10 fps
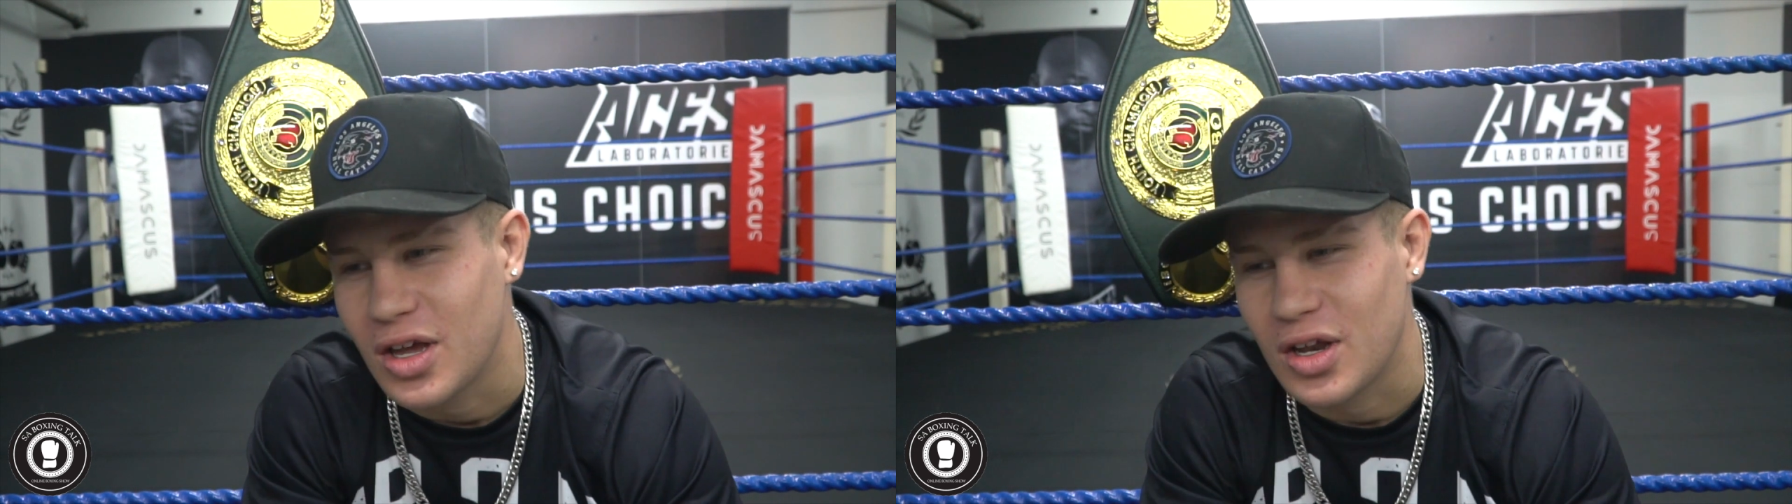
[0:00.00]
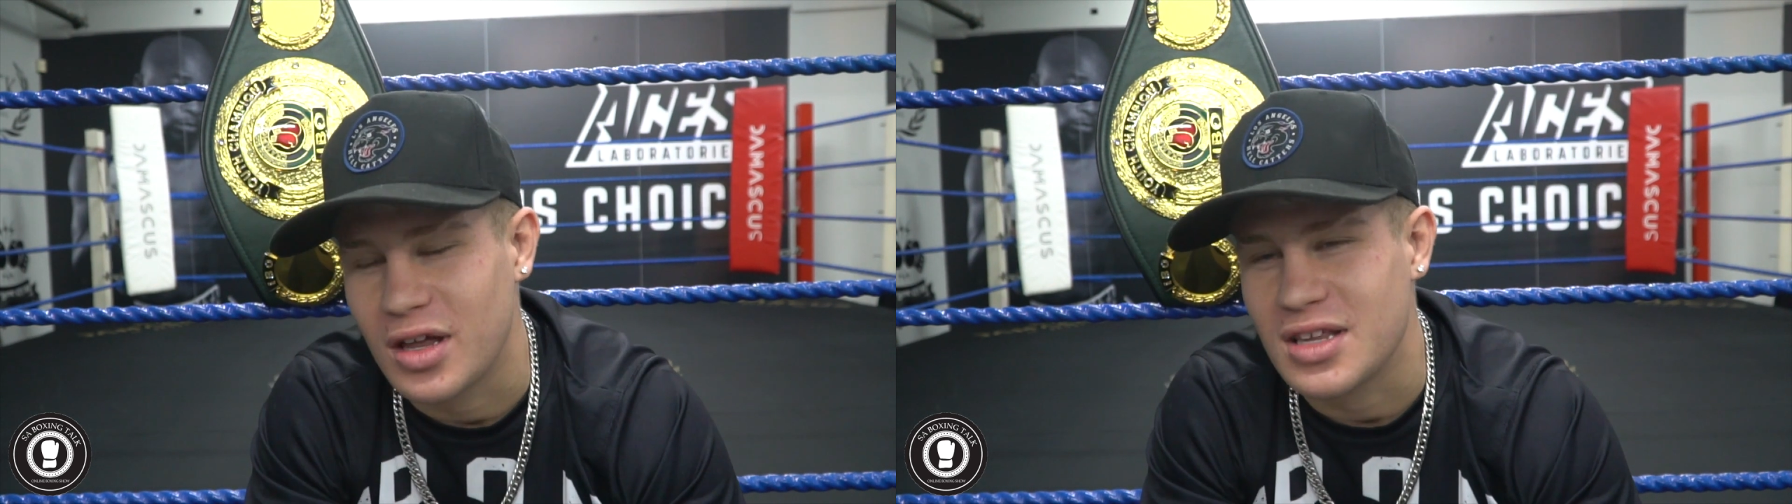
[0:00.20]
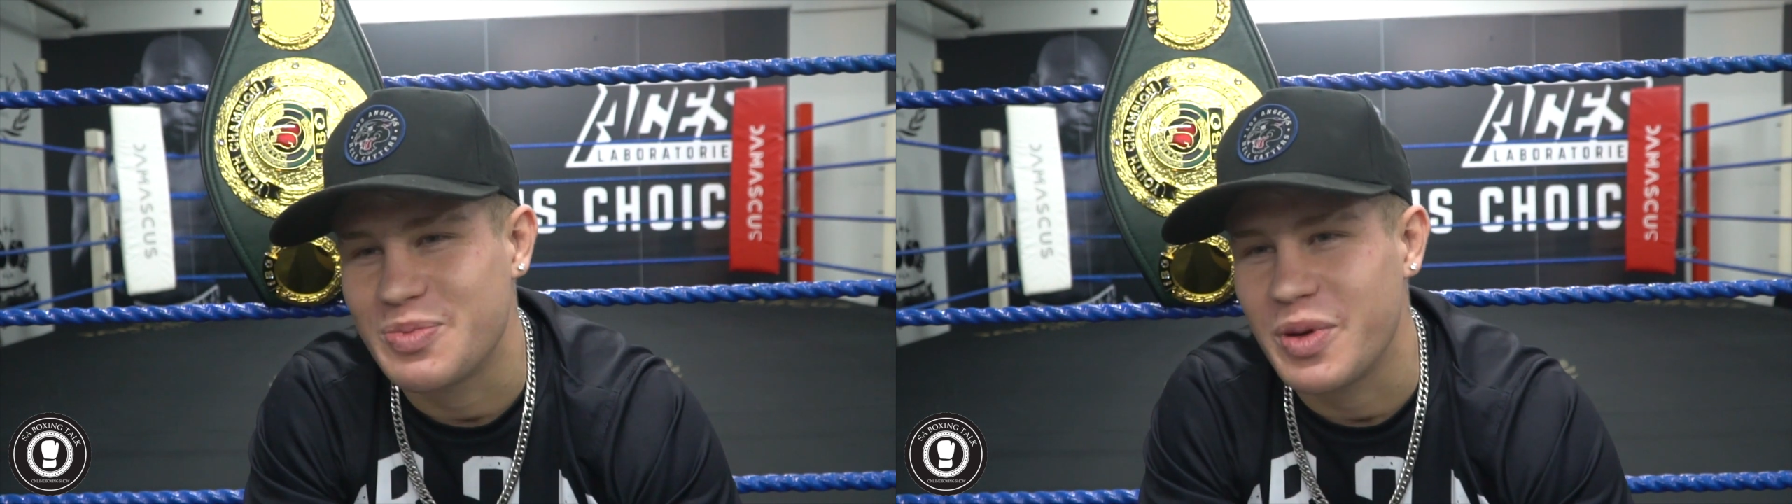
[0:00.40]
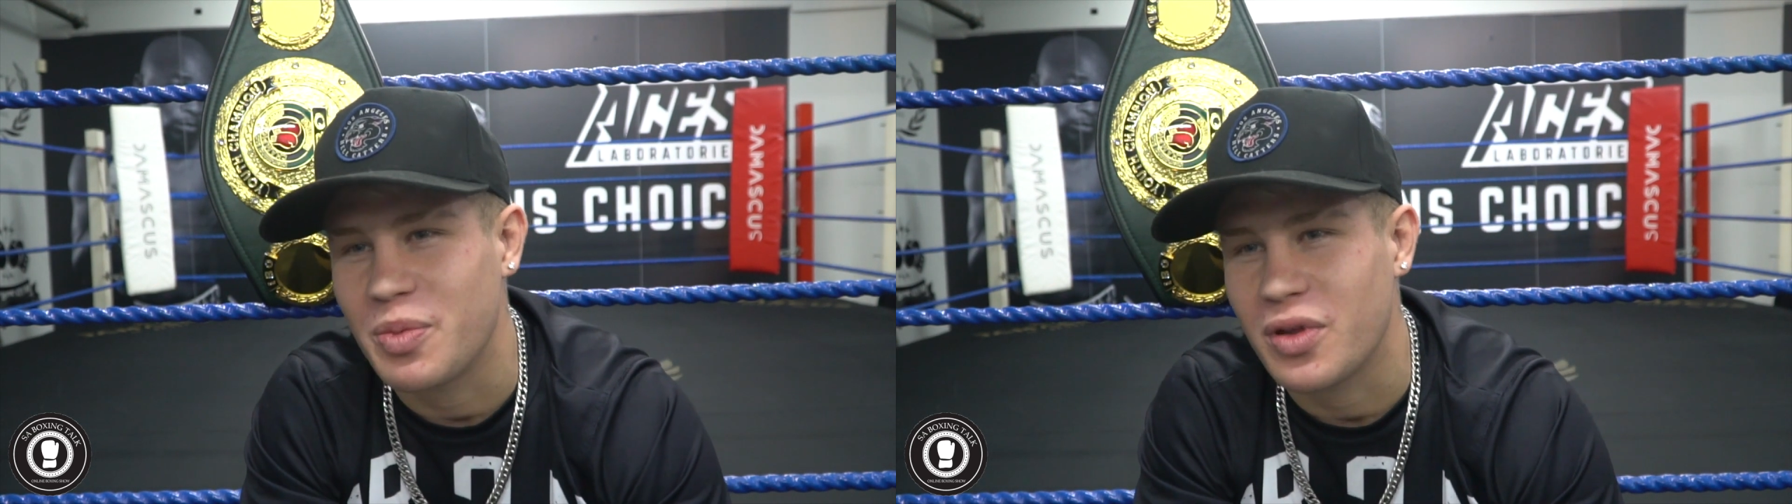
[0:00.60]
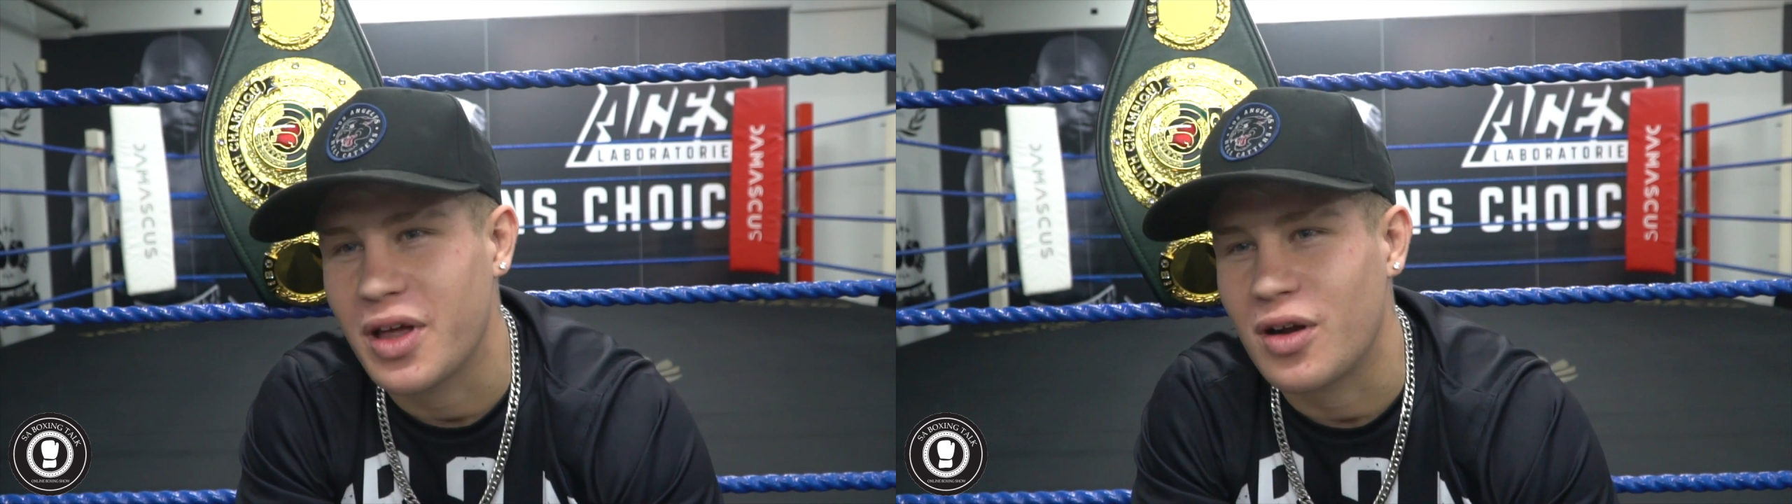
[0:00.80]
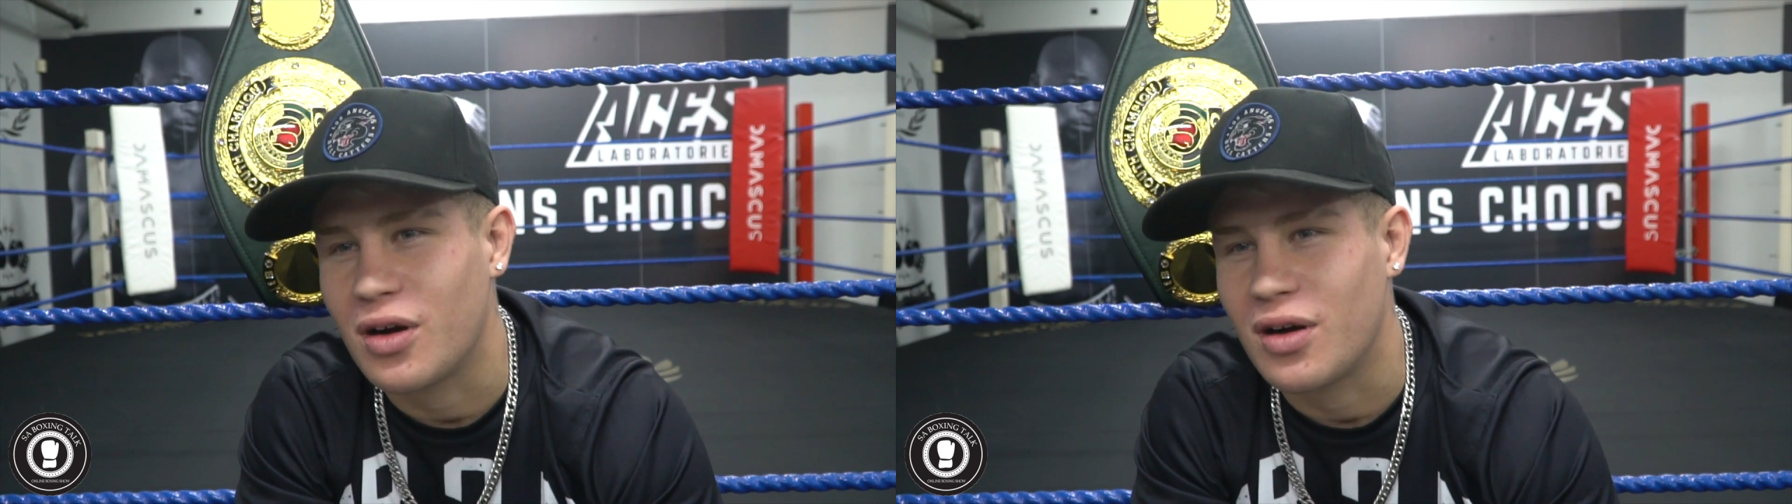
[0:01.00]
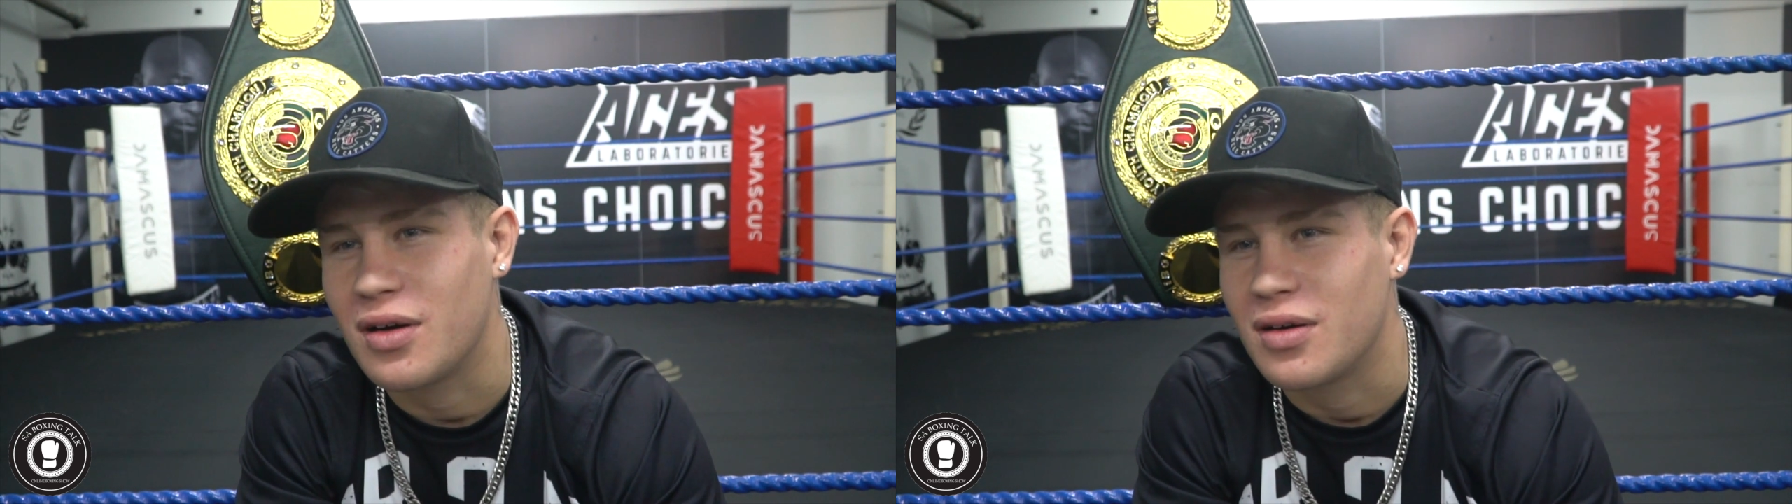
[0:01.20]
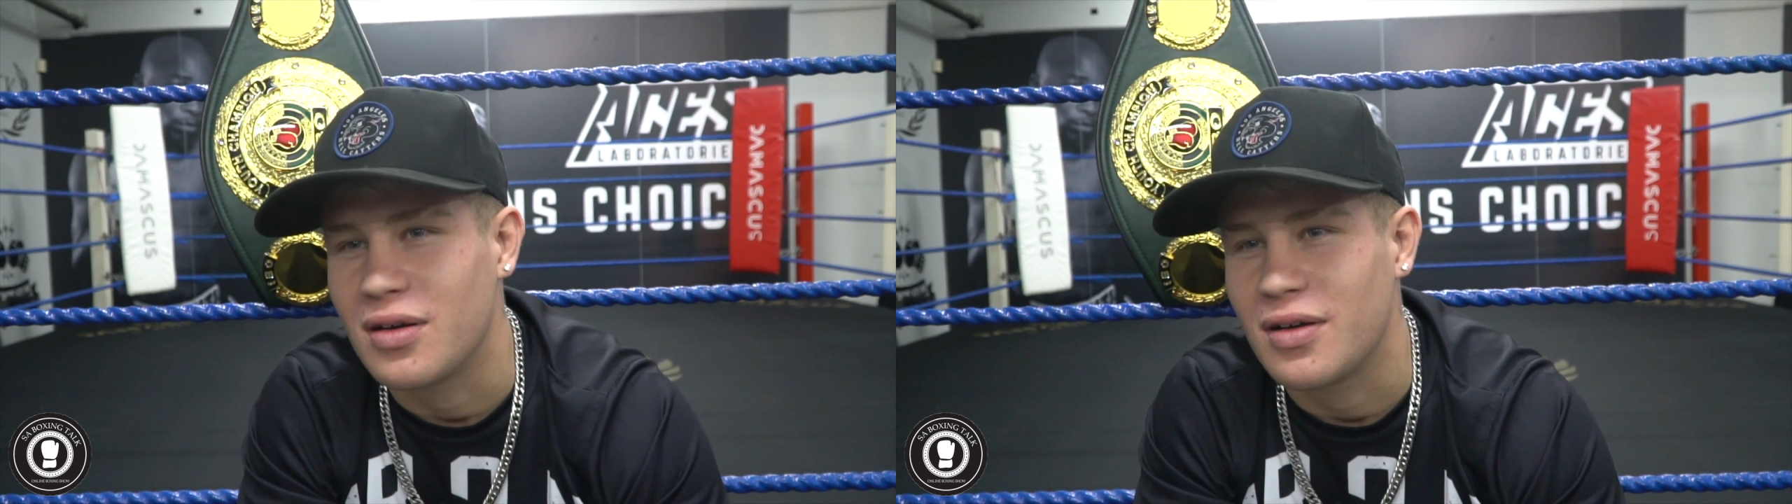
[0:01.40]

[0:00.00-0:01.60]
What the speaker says: These people that are